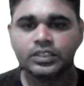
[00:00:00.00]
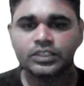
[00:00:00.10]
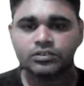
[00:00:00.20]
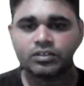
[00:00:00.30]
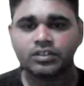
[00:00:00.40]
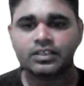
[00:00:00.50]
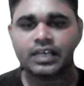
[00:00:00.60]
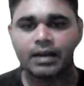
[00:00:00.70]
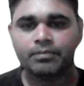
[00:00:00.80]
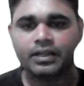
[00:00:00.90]
So, in the
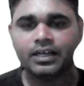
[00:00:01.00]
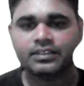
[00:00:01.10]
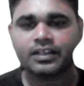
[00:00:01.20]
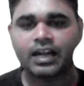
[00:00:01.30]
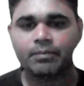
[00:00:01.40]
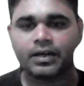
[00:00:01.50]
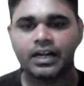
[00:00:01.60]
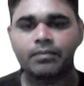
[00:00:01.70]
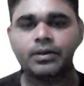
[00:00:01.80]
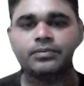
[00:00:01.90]
camel and the llama,
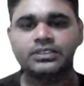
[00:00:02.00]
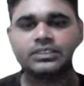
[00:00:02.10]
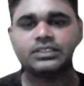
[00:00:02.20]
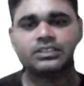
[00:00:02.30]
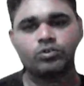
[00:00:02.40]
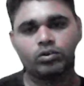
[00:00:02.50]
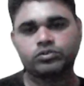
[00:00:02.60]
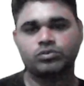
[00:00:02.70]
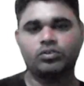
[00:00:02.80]
llama means it is also